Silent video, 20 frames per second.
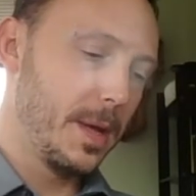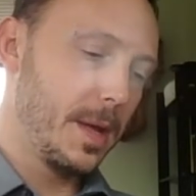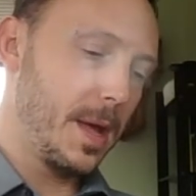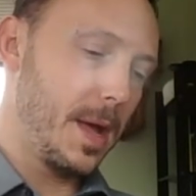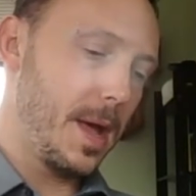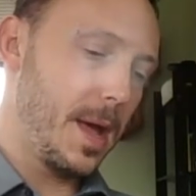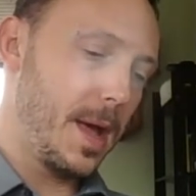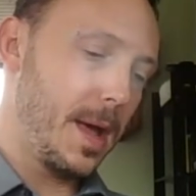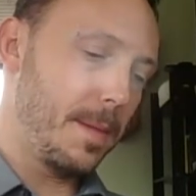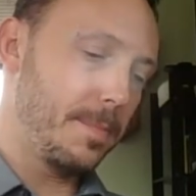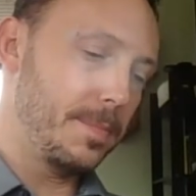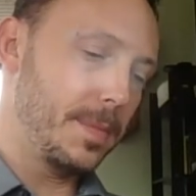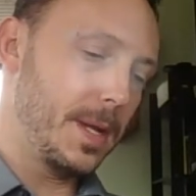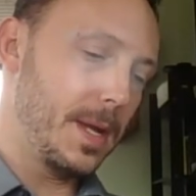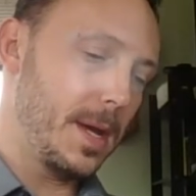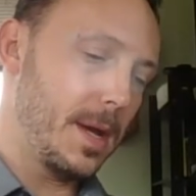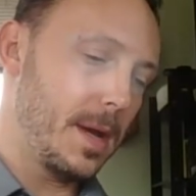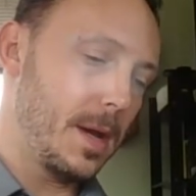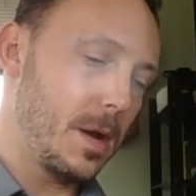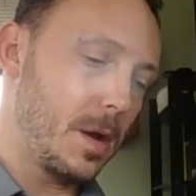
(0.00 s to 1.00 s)
Uh,
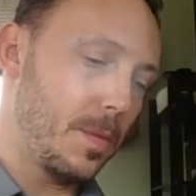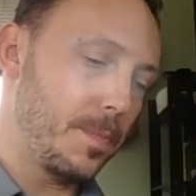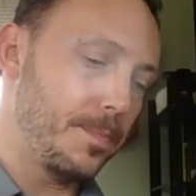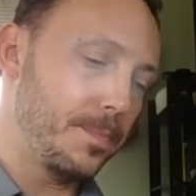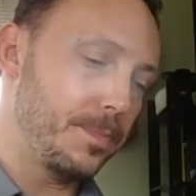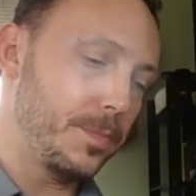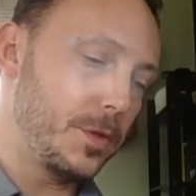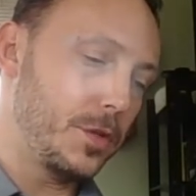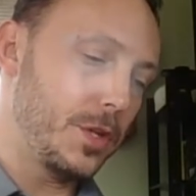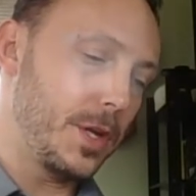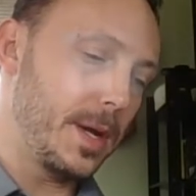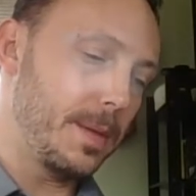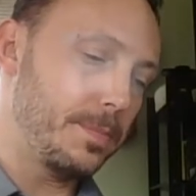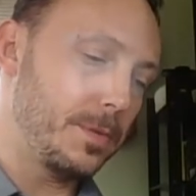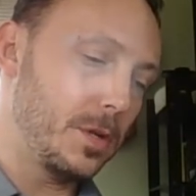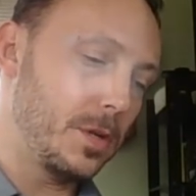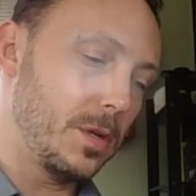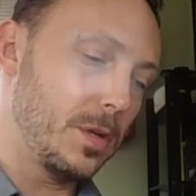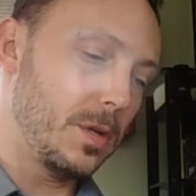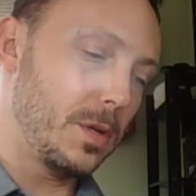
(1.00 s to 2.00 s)
now,
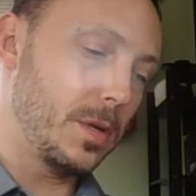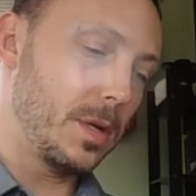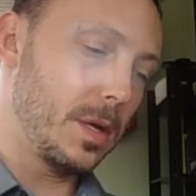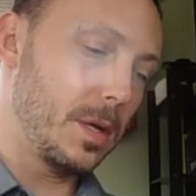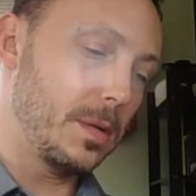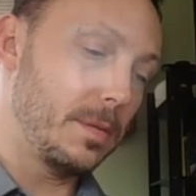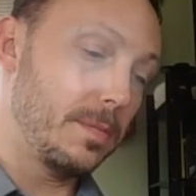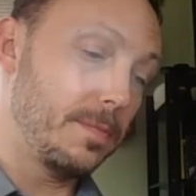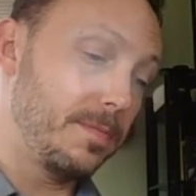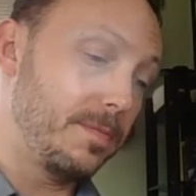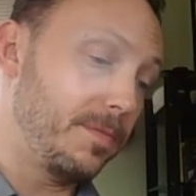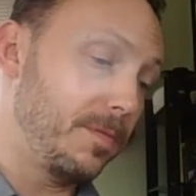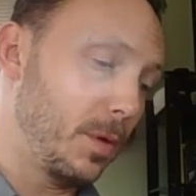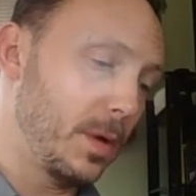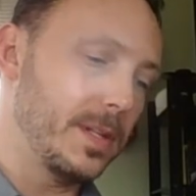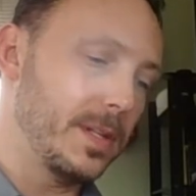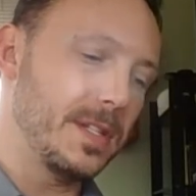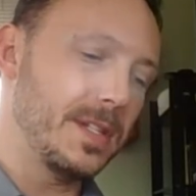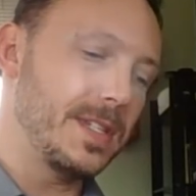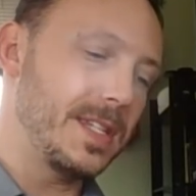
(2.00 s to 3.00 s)
chapter uh,
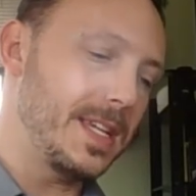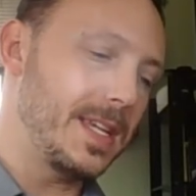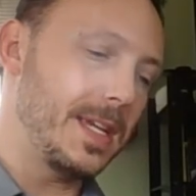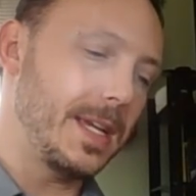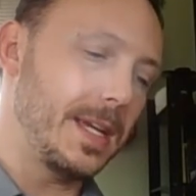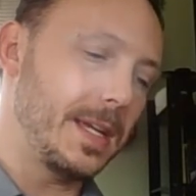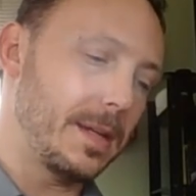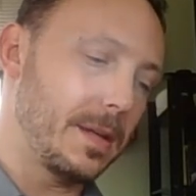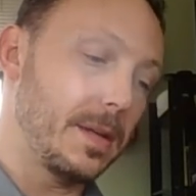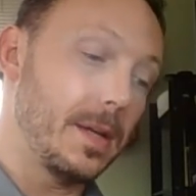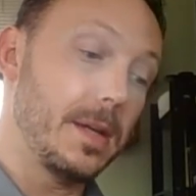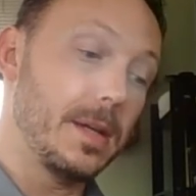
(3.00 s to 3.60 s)
14.